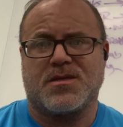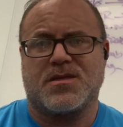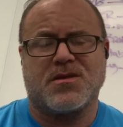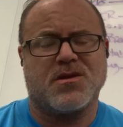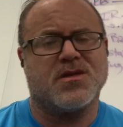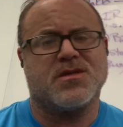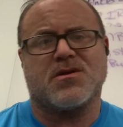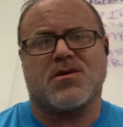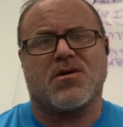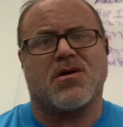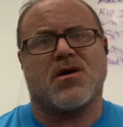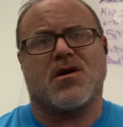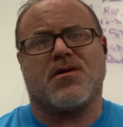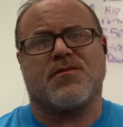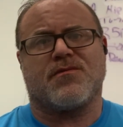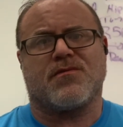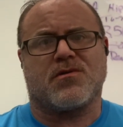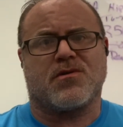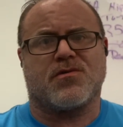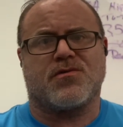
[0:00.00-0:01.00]
These are
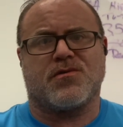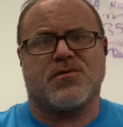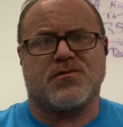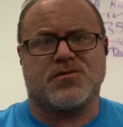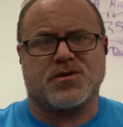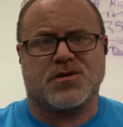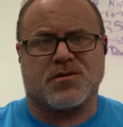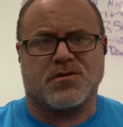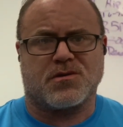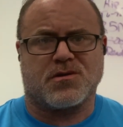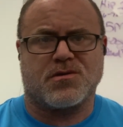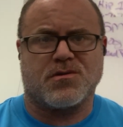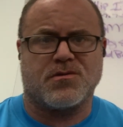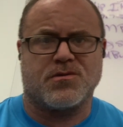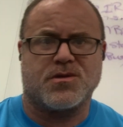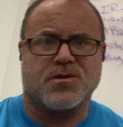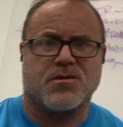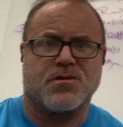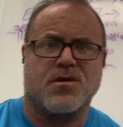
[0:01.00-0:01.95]
all crucial